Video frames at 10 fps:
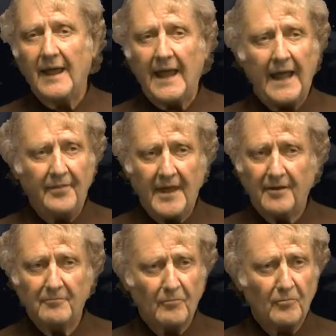And
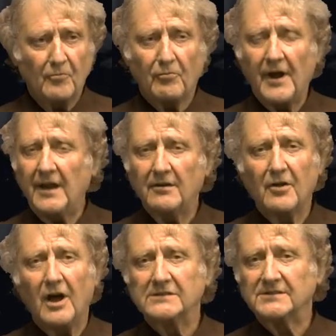then great
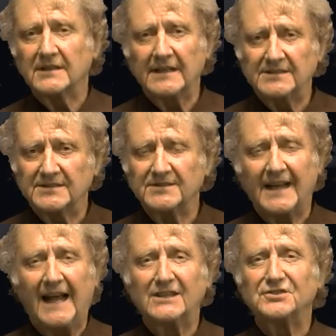constellations
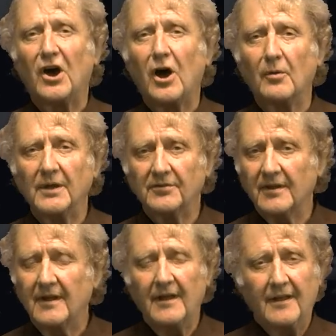as always.
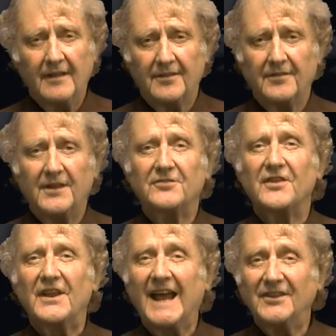It's
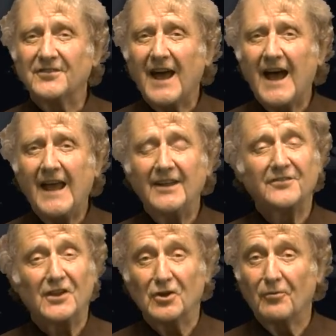the night sky, it's
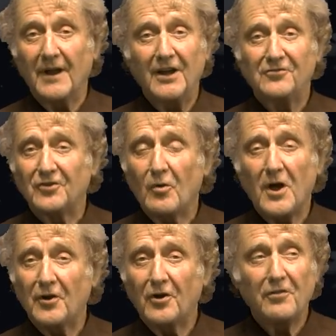the greatest show
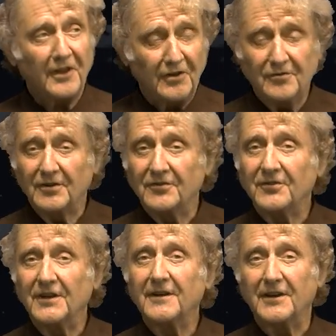on earth, and you can
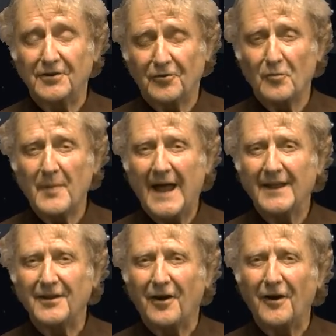see it in your own
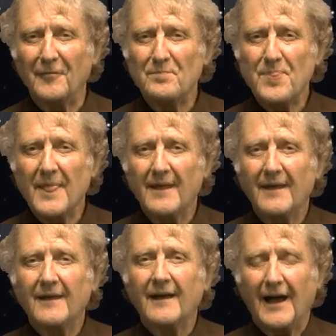backyard.
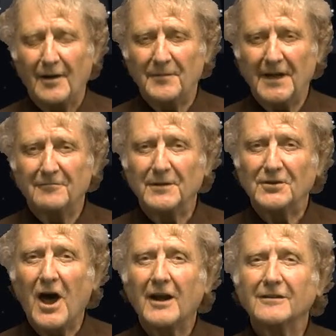I'm Dave
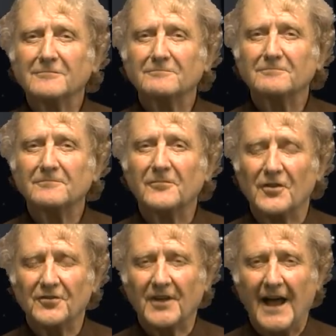McDonald for
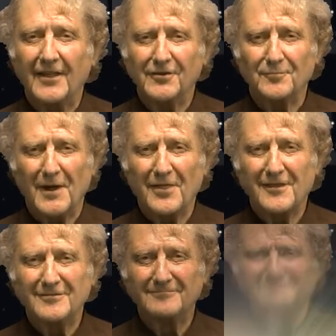The Sky This Month.